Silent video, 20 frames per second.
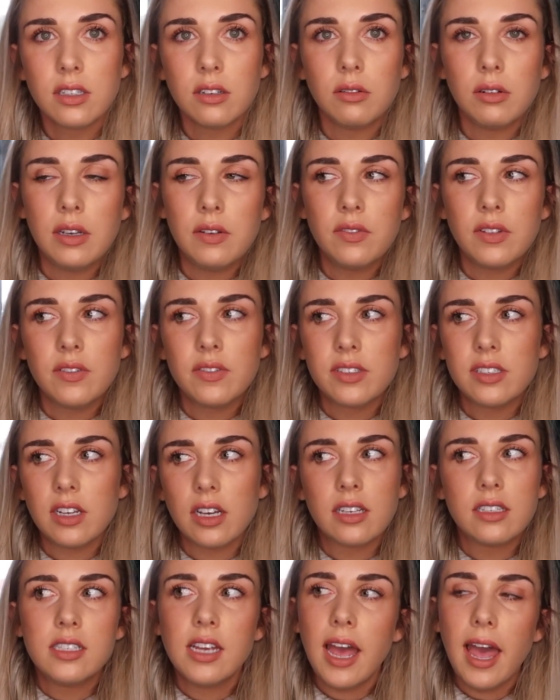So even if it's
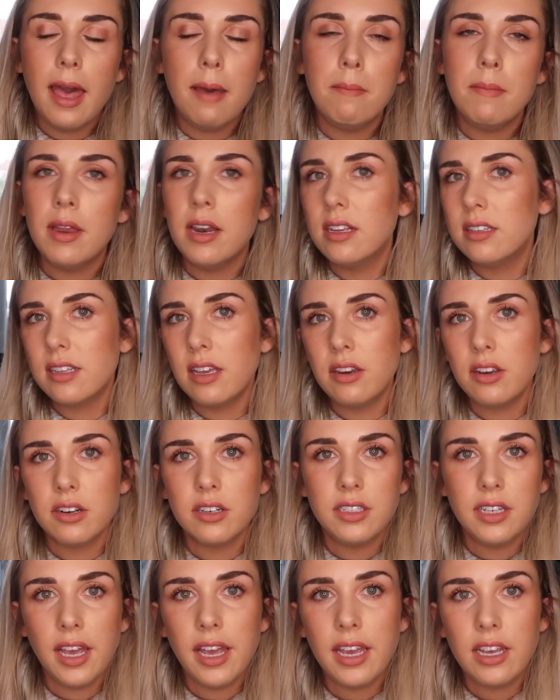like 10 minutes out of
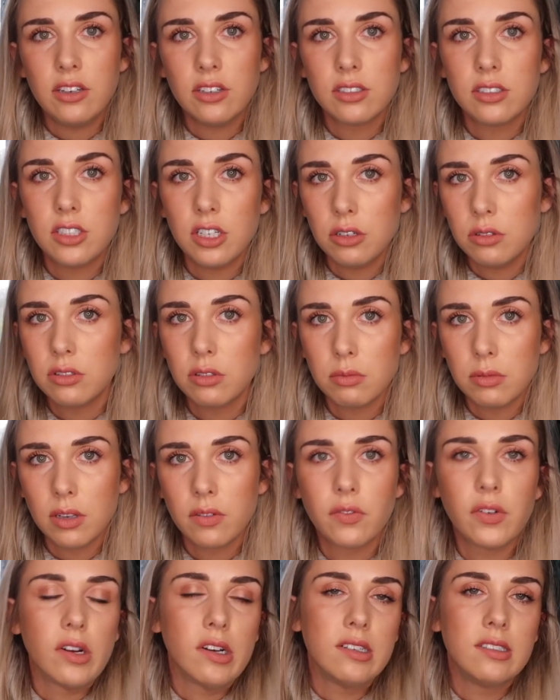your day, just do
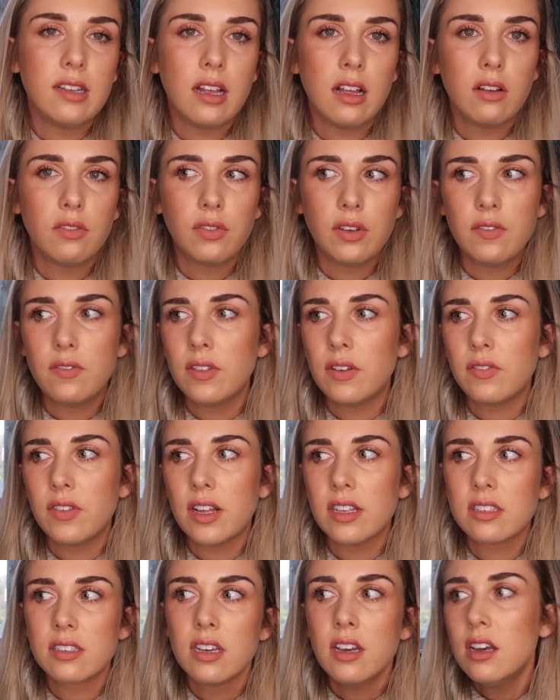something for yourself. Even if
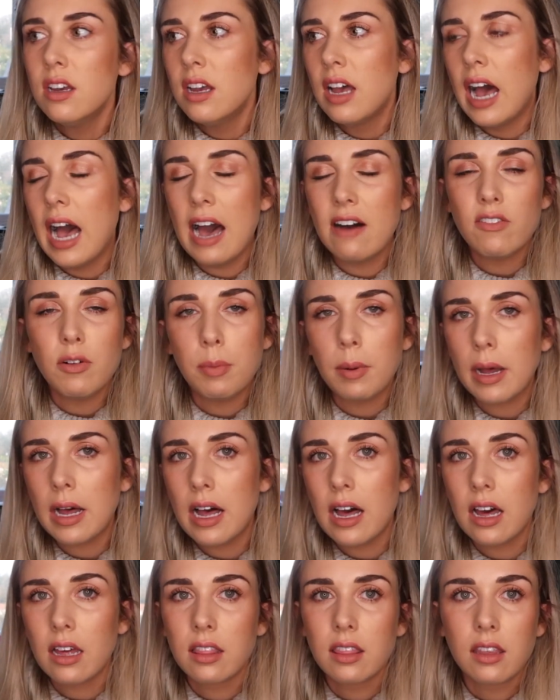that's have a
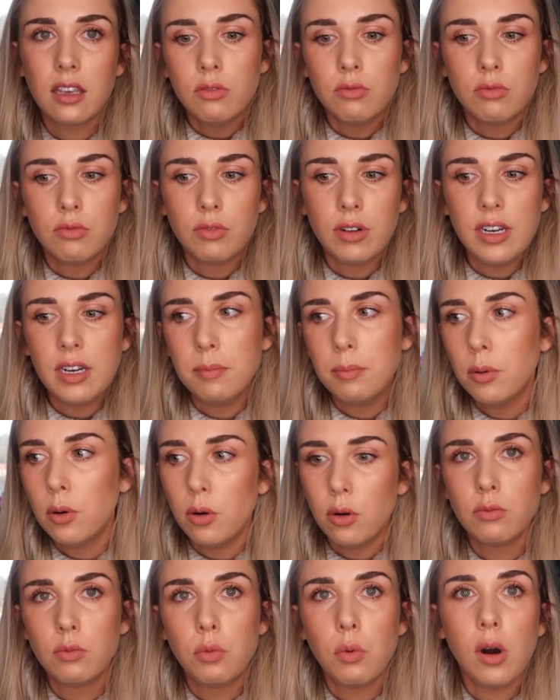bath, read a
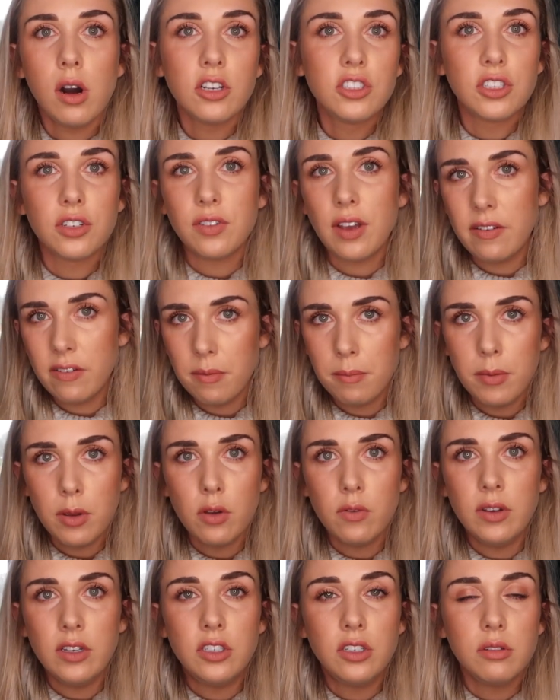book, watch your favorite
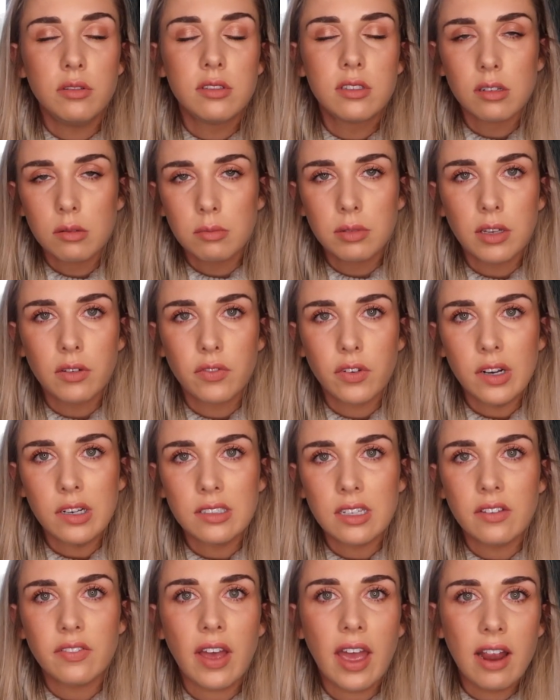movie, doing something for
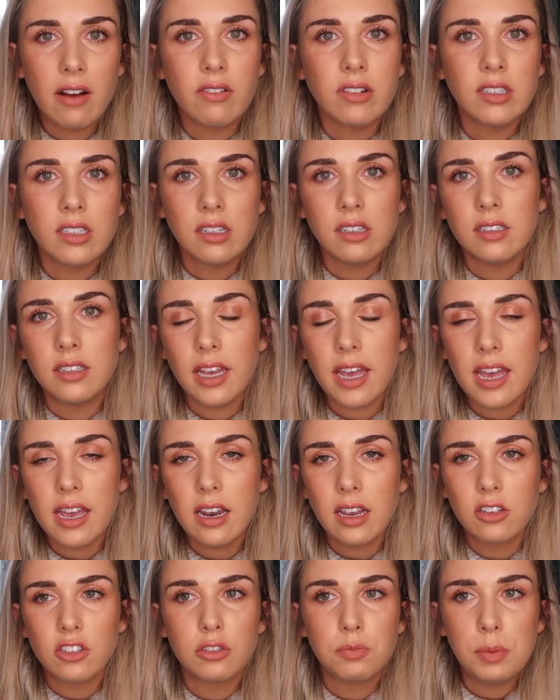yourself every single
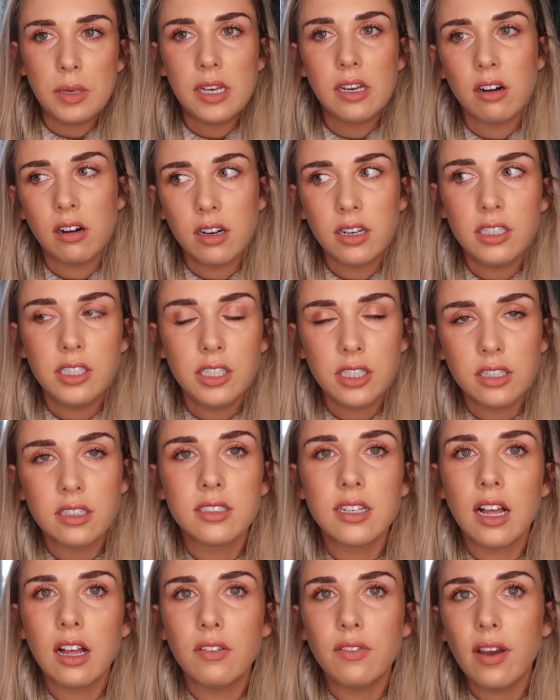day. Like, just be kind to
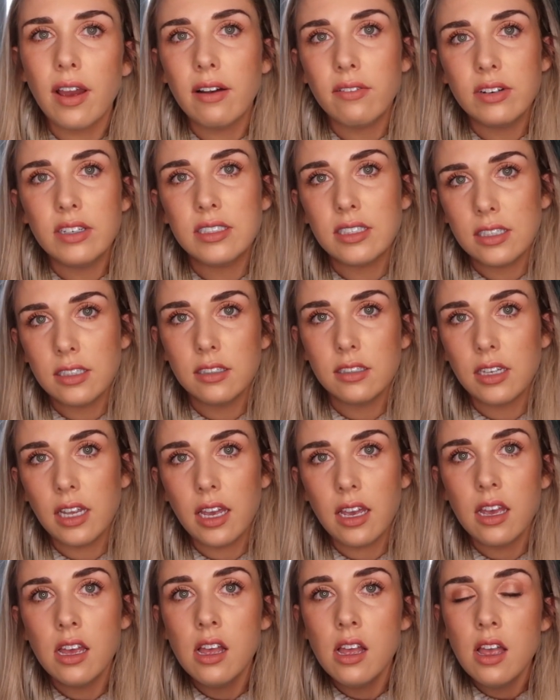yourself every single
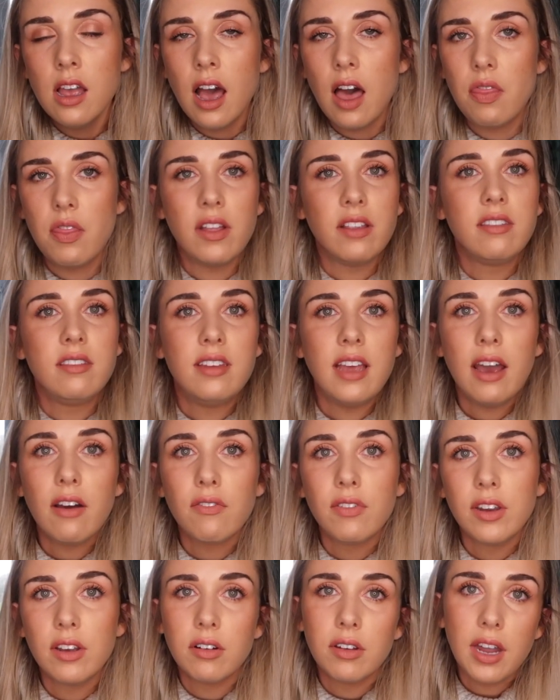day, and that's
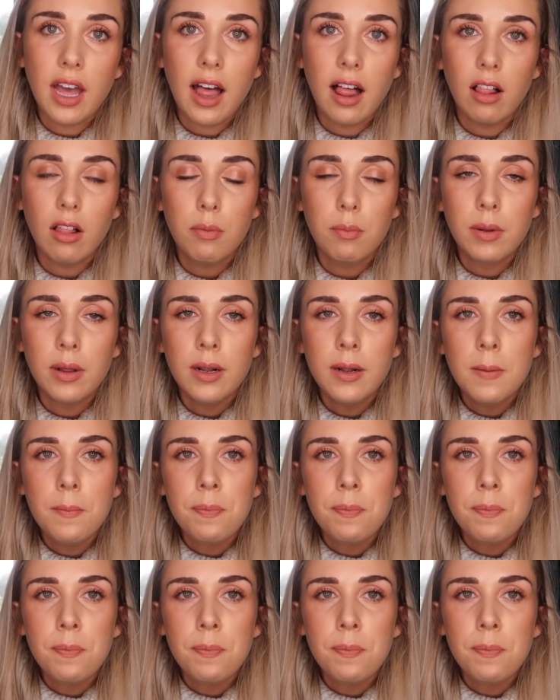definitely going to help.